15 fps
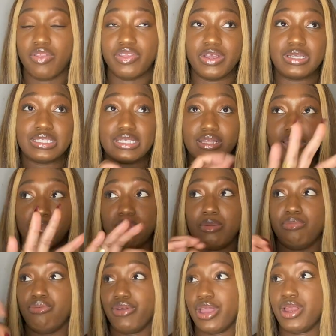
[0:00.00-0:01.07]
there's nothing but
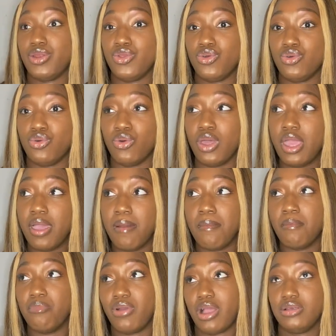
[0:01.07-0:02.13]
brand new
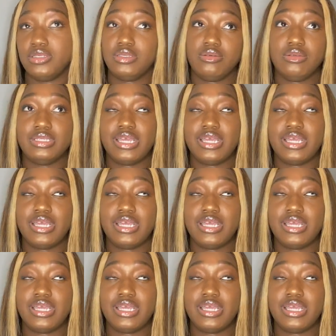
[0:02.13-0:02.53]
brownstones.